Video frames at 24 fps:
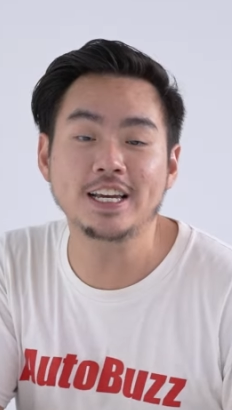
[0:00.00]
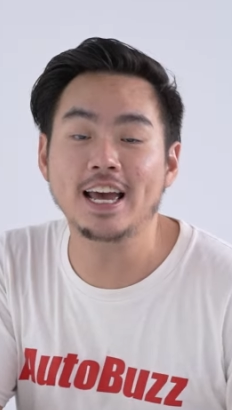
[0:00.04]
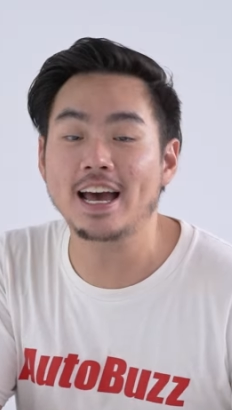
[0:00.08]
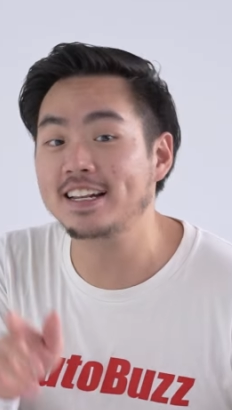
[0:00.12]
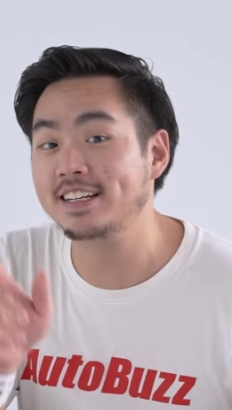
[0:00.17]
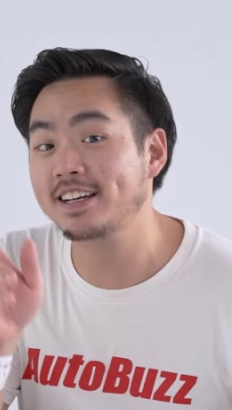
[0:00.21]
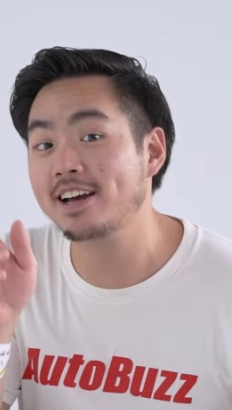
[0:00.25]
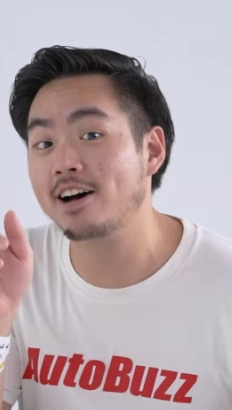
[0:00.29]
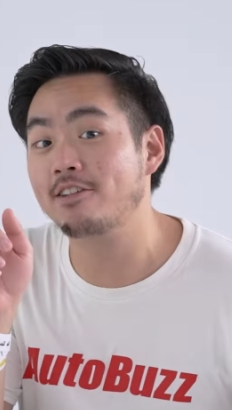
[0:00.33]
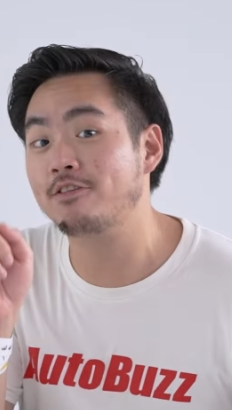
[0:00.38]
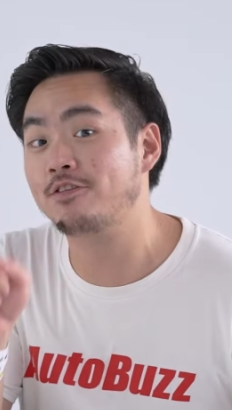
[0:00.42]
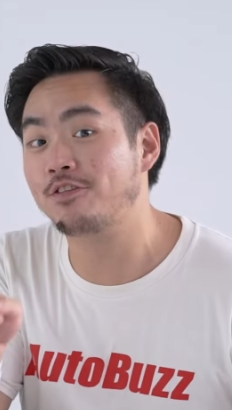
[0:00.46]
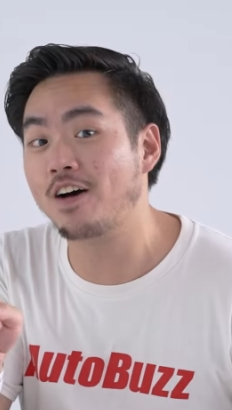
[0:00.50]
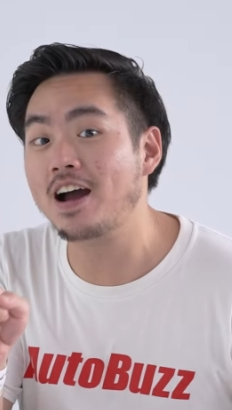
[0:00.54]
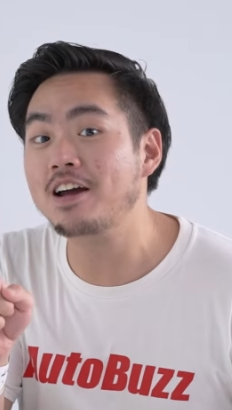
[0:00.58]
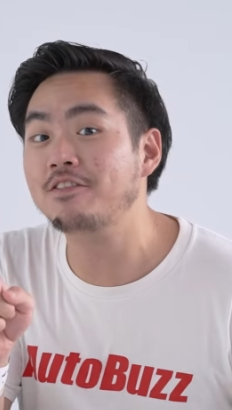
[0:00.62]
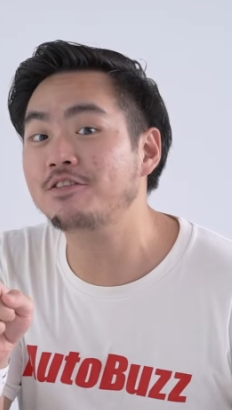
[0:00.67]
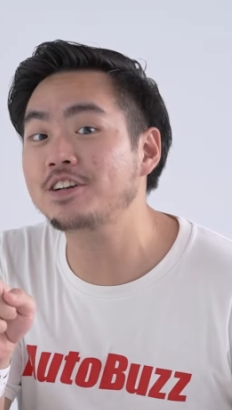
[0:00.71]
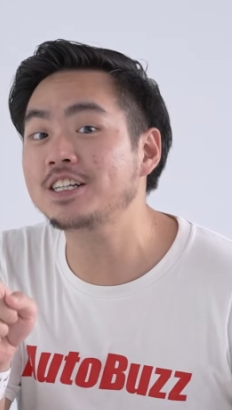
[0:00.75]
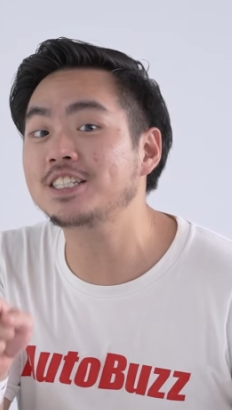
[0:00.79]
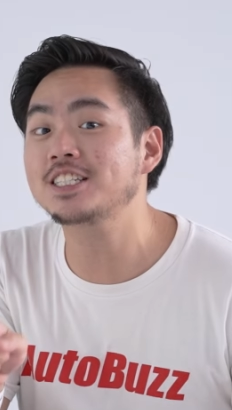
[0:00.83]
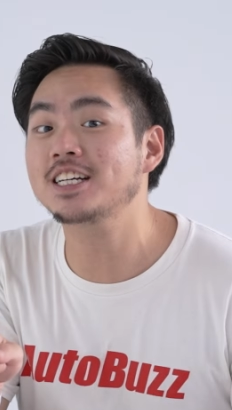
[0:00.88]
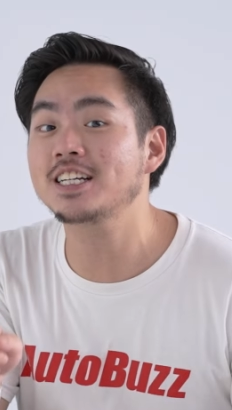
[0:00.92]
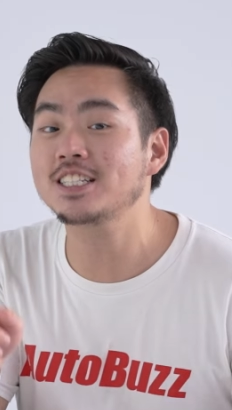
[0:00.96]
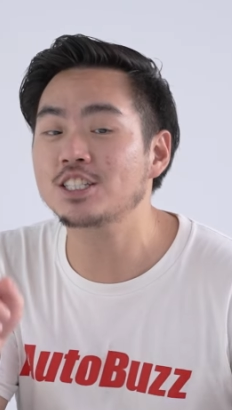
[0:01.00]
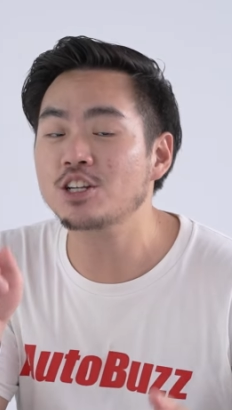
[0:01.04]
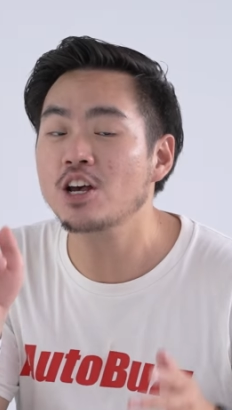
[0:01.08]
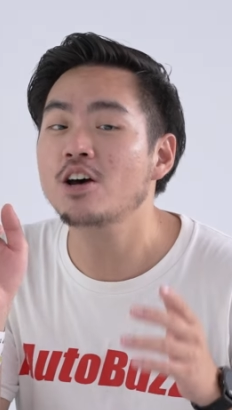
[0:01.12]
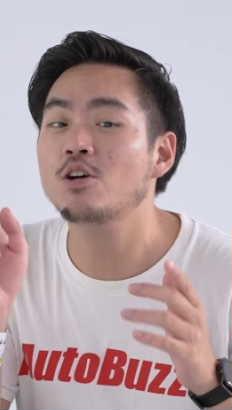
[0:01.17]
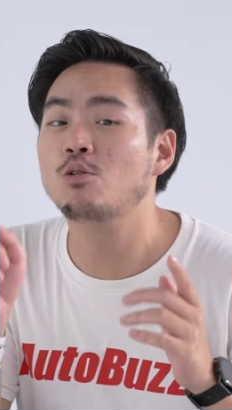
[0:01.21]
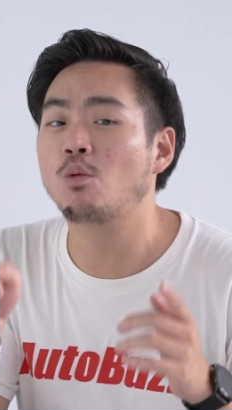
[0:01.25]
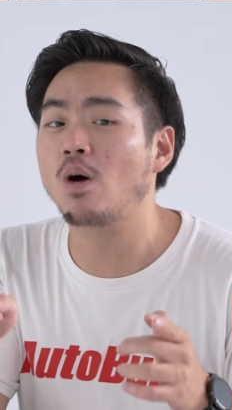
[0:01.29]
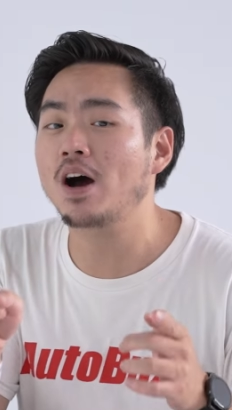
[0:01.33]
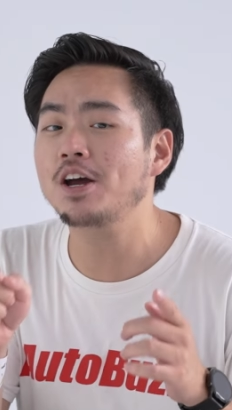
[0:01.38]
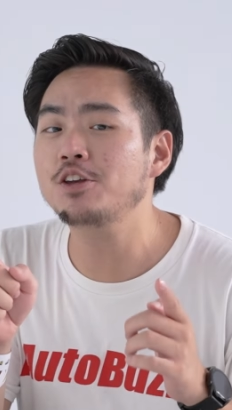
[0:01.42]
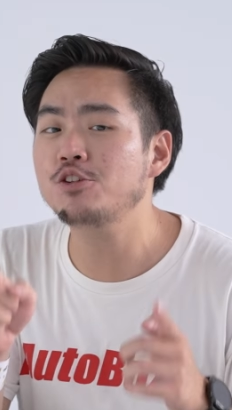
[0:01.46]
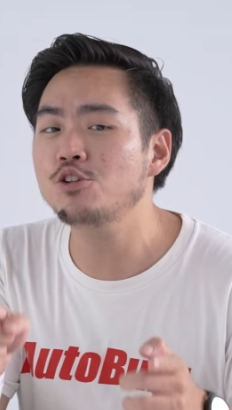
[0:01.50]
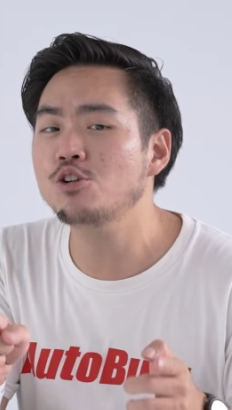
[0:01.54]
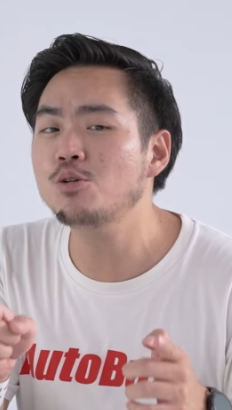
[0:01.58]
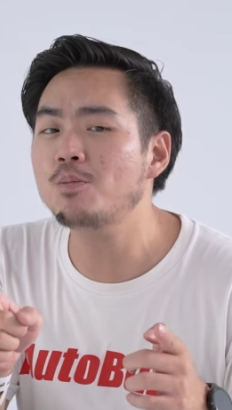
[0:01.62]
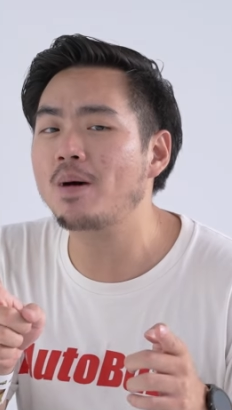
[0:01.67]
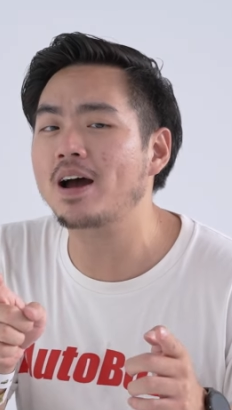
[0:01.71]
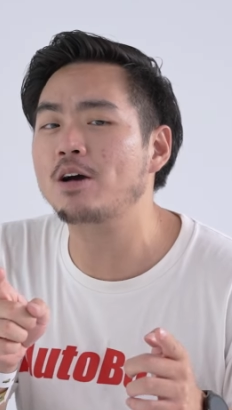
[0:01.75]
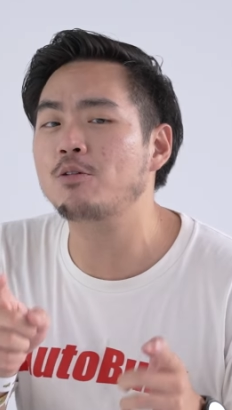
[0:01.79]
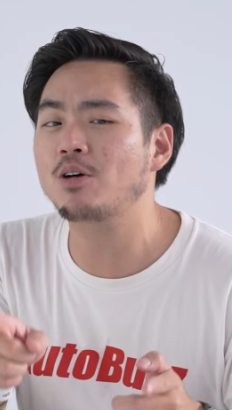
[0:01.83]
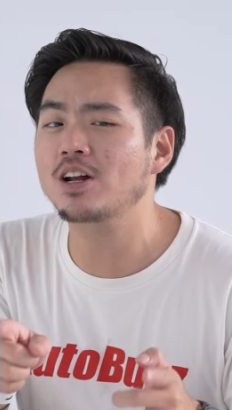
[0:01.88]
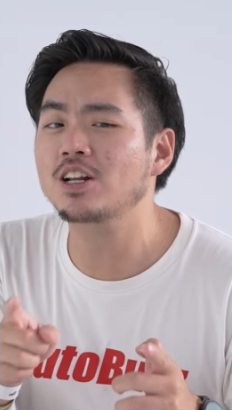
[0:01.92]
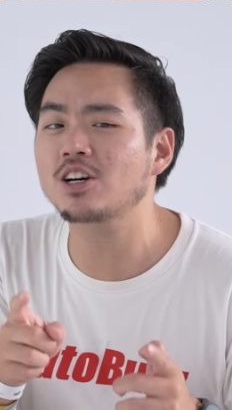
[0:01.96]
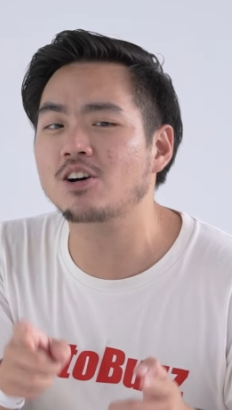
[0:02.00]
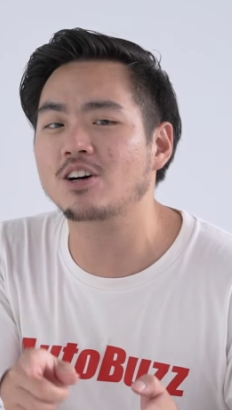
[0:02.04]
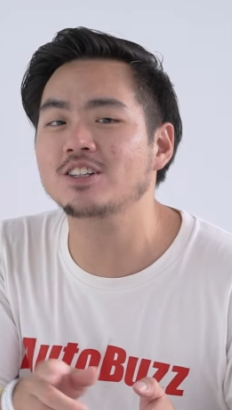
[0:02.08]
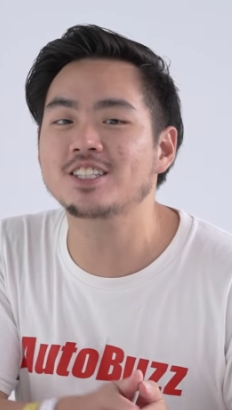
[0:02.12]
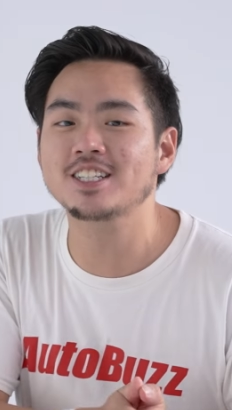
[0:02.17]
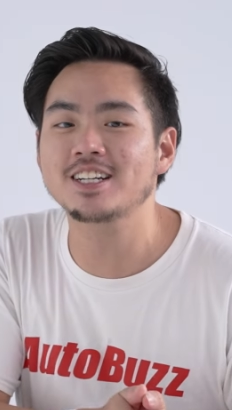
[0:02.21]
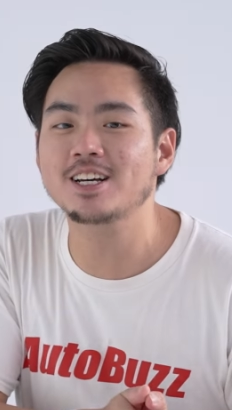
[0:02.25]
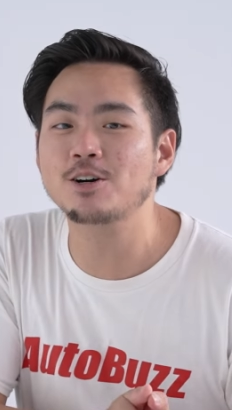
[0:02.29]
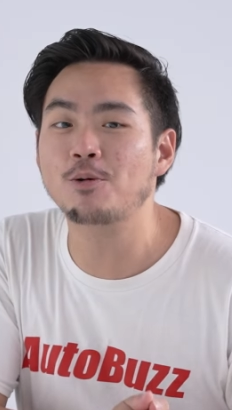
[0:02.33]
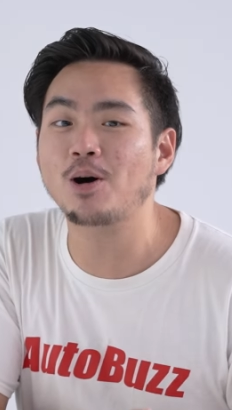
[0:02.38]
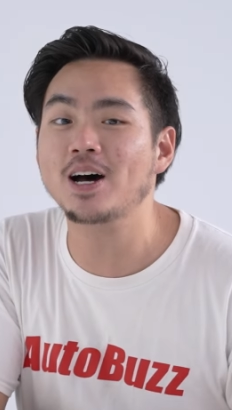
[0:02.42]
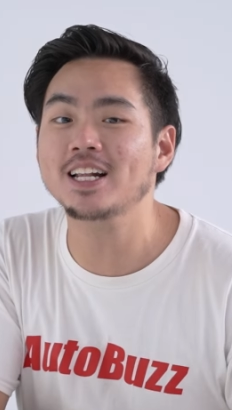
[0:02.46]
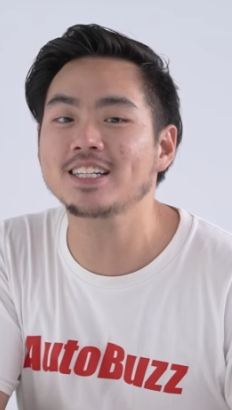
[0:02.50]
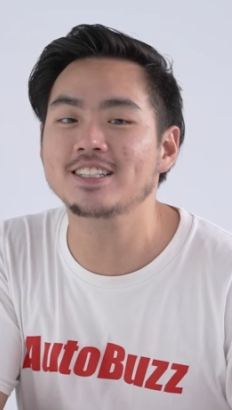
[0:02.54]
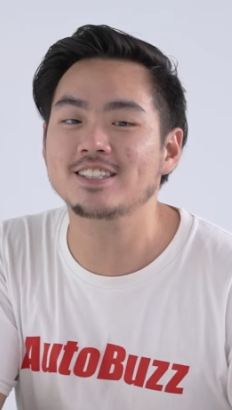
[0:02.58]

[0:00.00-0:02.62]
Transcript: and here are five reasons why you might want to consider one,